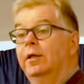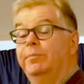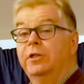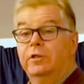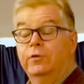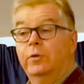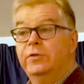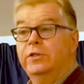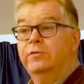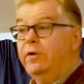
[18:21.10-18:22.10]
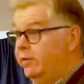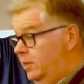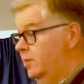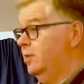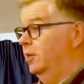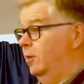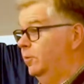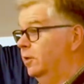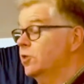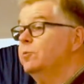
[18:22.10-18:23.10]
Peter, of course, is very
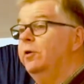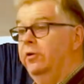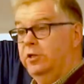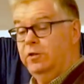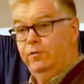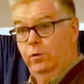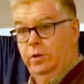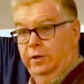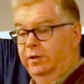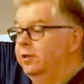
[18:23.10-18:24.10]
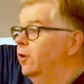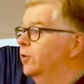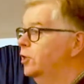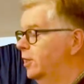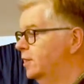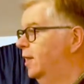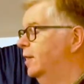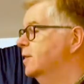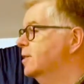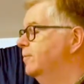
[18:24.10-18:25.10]
disturbed that the Spirit has fallen on the
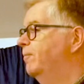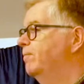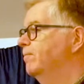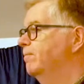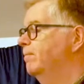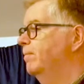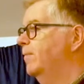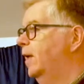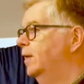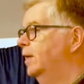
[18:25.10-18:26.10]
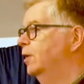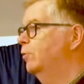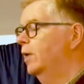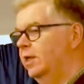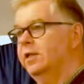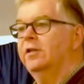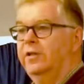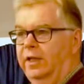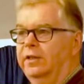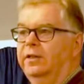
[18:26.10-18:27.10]
Gentiles. He really
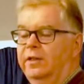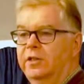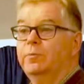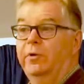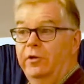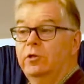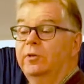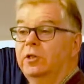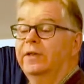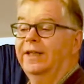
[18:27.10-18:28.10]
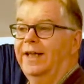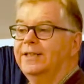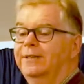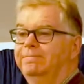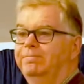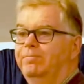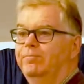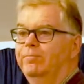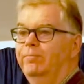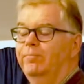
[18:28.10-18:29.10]
didn't think that the Spirit should be doing that.
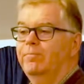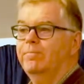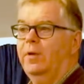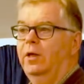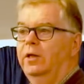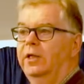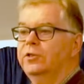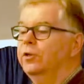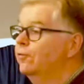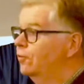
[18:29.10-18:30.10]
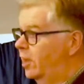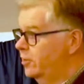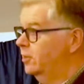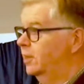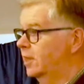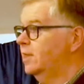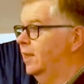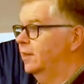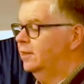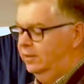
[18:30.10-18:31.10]
It's not for us to
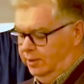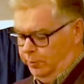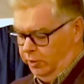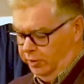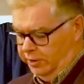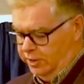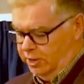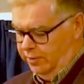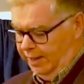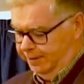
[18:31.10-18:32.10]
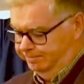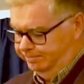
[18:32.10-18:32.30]
dictate what God is doing.